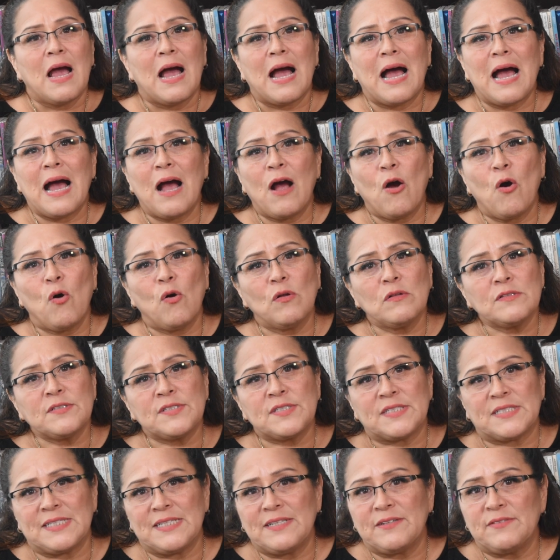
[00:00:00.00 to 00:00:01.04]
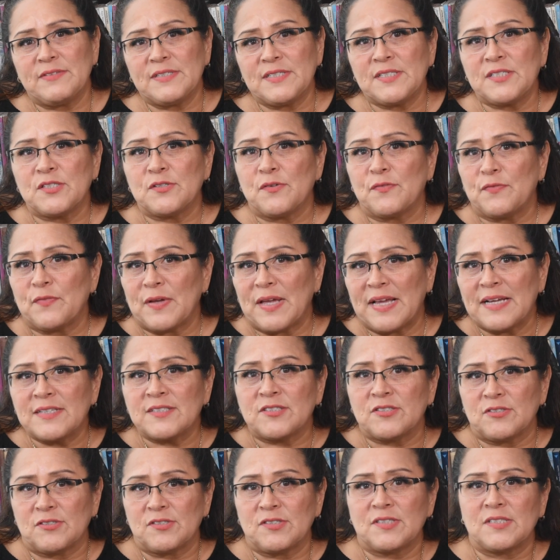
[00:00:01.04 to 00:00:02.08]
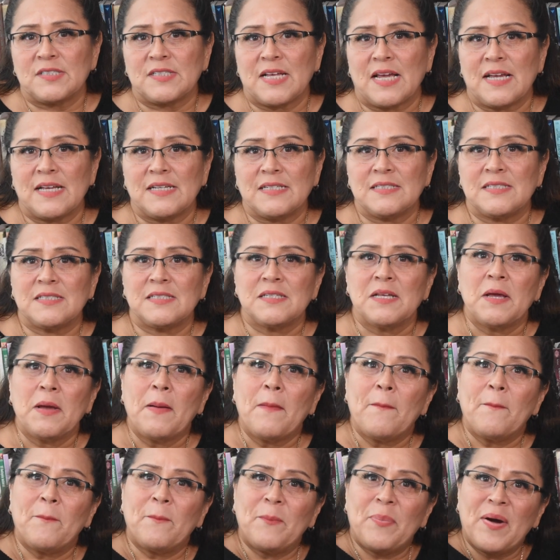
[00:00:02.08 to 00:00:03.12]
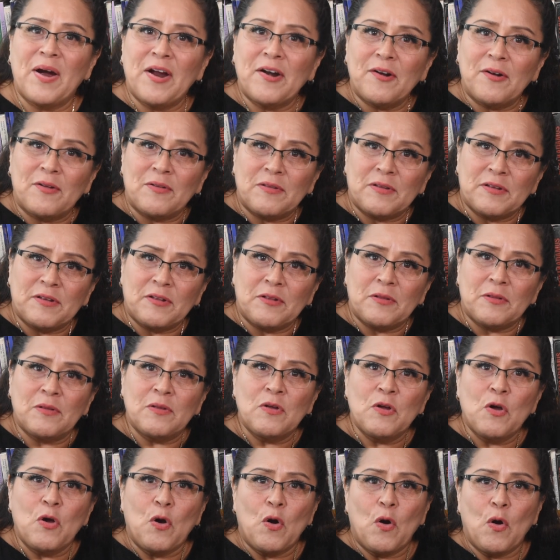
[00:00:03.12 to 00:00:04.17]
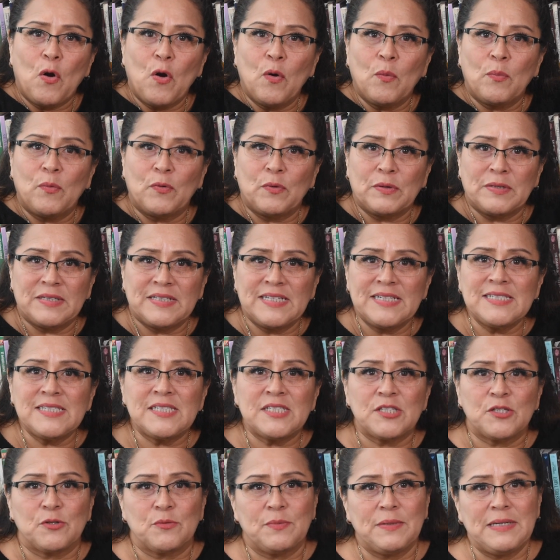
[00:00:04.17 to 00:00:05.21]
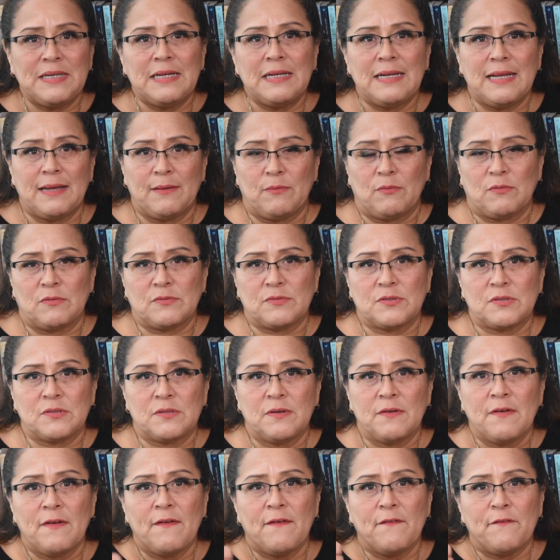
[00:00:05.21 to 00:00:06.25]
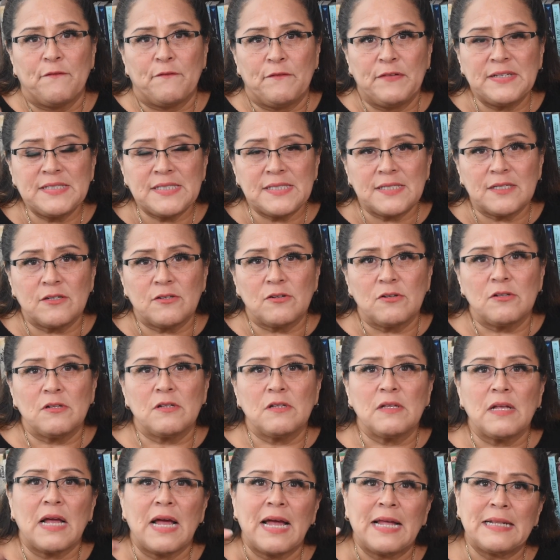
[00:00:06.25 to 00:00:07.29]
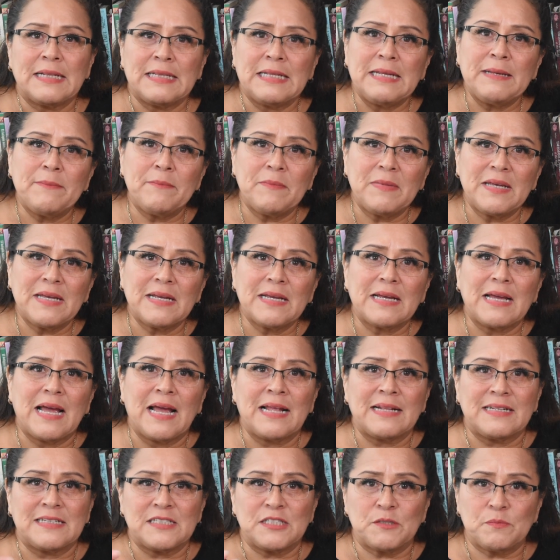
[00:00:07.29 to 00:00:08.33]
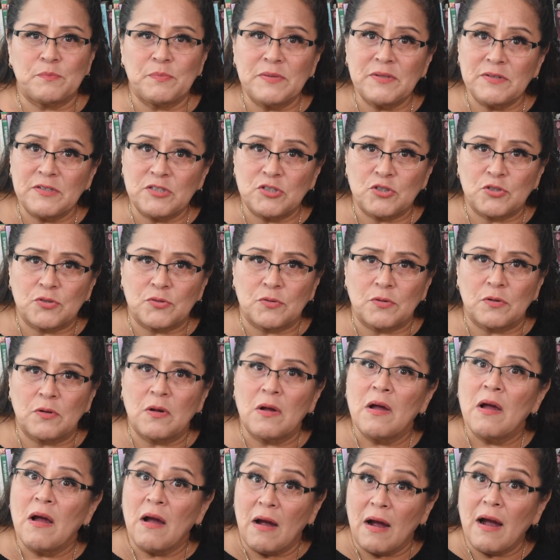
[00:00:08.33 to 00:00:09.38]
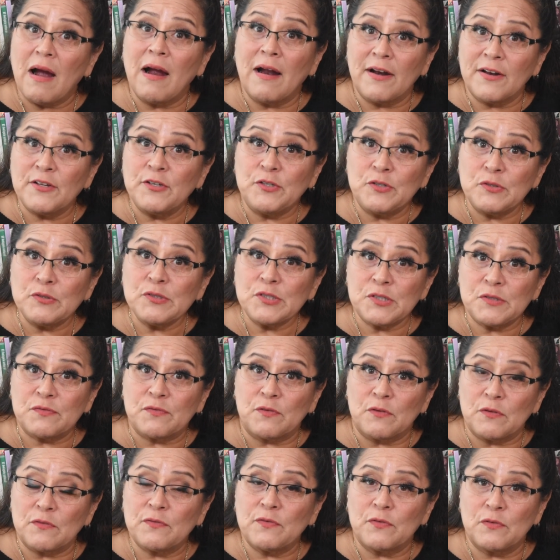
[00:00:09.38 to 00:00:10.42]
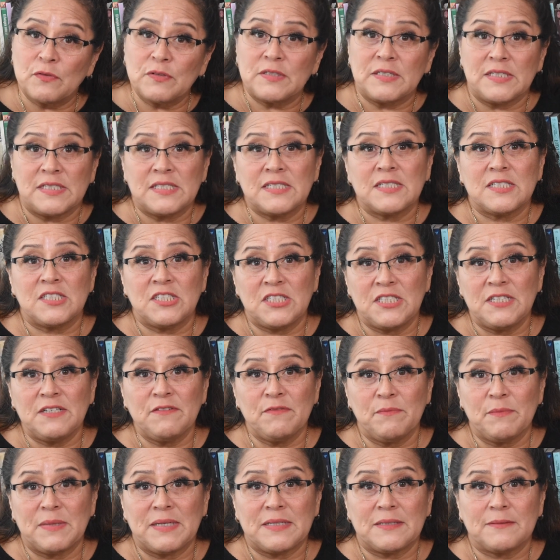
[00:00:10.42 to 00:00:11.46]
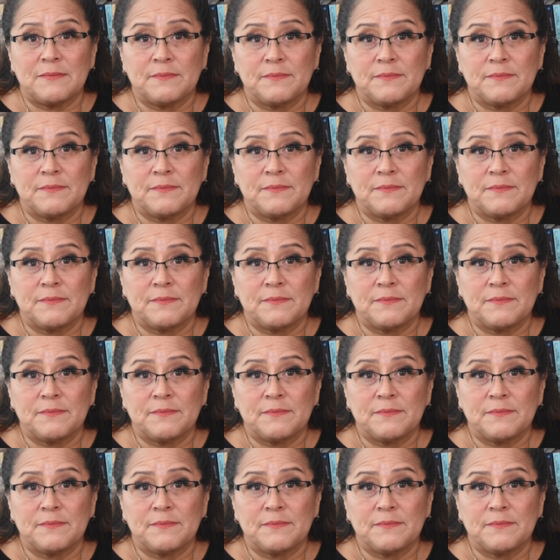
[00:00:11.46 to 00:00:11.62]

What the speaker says: A whole series of exercise parallel over these three levels, physical, anemic, and spiritual, are useful for this achievement.